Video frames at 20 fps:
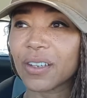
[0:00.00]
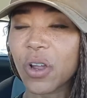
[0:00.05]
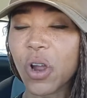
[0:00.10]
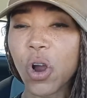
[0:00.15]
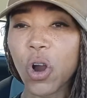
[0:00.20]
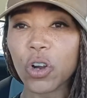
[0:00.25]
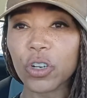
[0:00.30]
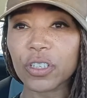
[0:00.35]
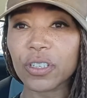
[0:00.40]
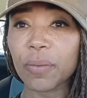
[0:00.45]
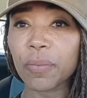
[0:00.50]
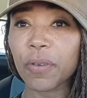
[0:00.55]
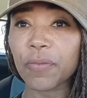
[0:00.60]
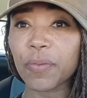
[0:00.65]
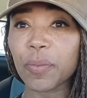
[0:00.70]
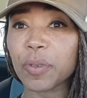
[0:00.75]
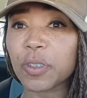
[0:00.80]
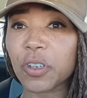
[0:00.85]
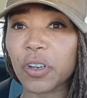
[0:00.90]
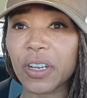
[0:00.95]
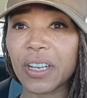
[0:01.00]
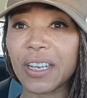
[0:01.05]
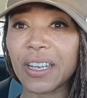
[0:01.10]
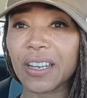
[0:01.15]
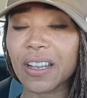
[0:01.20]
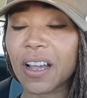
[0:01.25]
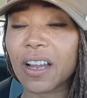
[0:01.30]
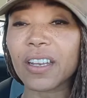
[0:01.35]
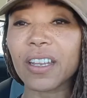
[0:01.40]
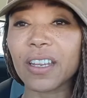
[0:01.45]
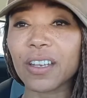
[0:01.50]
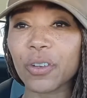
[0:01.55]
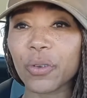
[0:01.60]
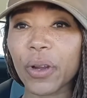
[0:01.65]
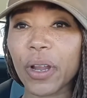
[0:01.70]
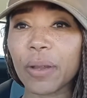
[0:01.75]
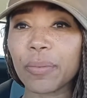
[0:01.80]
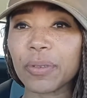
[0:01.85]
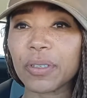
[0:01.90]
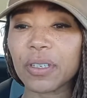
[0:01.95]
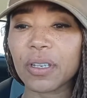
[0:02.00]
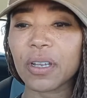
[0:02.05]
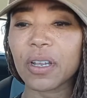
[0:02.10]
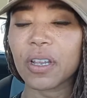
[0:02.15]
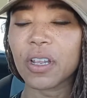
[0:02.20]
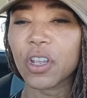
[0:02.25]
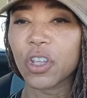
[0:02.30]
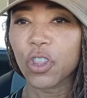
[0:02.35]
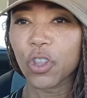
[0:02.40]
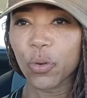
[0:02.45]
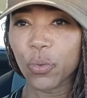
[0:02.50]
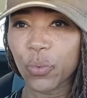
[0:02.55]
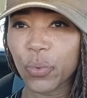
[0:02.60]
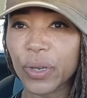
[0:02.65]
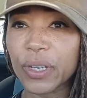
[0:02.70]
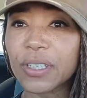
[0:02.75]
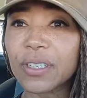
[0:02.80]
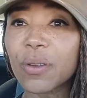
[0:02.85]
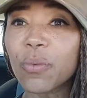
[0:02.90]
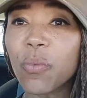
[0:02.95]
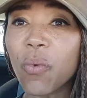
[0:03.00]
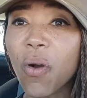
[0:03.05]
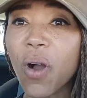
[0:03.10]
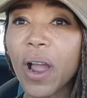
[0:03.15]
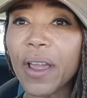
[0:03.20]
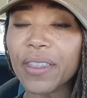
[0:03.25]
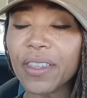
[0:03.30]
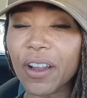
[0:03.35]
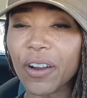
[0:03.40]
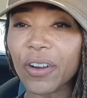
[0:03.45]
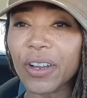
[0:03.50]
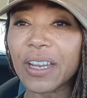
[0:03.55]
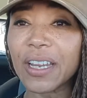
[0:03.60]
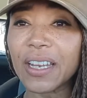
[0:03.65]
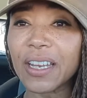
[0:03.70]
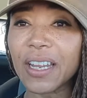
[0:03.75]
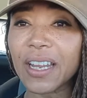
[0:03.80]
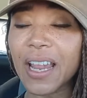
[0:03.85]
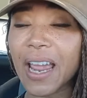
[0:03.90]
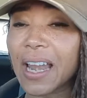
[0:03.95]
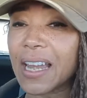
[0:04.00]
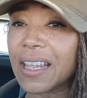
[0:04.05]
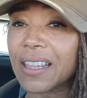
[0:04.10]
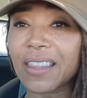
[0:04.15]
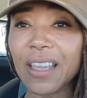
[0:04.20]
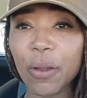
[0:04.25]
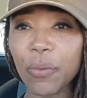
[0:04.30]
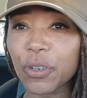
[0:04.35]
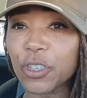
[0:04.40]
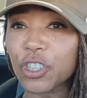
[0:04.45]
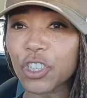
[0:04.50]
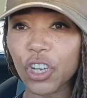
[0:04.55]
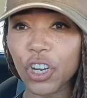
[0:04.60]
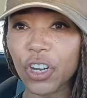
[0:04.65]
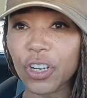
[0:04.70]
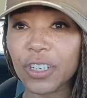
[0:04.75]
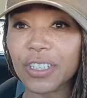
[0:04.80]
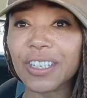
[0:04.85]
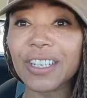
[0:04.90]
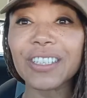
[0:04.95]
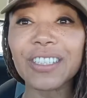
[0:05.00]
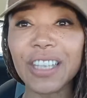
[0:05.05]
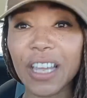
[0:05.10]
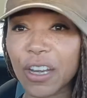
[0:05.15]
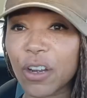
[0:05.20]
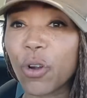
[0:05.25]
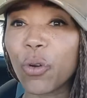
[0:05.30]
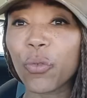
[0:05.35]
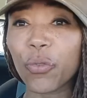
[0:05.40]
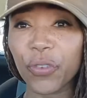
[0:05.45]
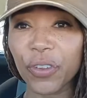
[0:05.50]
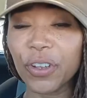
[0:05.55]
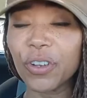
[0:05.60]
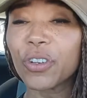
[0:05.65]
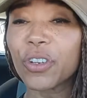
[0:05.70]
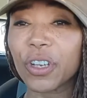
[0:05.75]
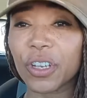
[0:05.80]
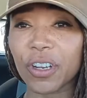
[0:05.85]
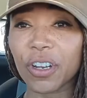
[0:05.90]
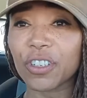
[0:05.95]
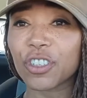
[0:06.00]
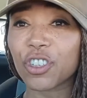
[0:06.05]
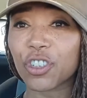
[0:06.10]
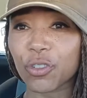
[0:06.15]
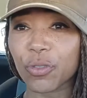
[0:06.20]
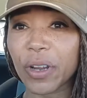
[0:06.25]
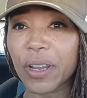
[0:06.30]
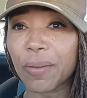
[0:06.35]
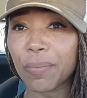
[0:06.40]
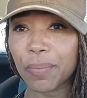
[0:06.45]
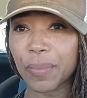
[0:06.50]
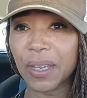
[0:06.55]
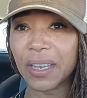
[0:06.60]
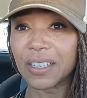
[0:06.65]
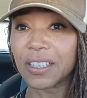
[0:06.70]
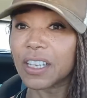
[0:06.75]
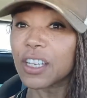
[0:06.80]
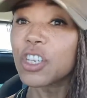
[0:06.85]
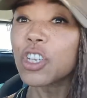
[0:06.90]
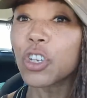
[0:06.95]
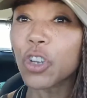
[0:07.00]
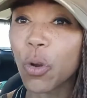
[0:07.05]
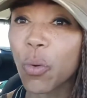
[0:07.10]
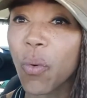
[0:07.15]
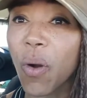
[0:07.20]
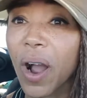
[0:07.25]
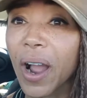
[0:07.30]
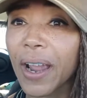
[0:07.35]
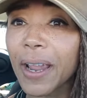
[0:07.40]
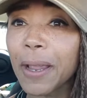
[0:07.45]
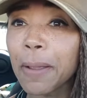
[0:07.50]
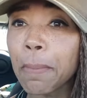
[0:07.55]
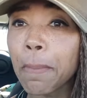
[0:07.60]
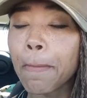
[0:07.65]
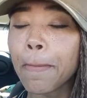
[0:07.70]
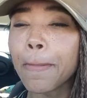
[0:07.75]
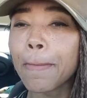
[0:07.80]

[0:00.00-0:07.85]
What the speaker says: or some of them start eating honey and grapes. The reason why they're eating anything with sugar is because they don't feel good on straight meat. You know why?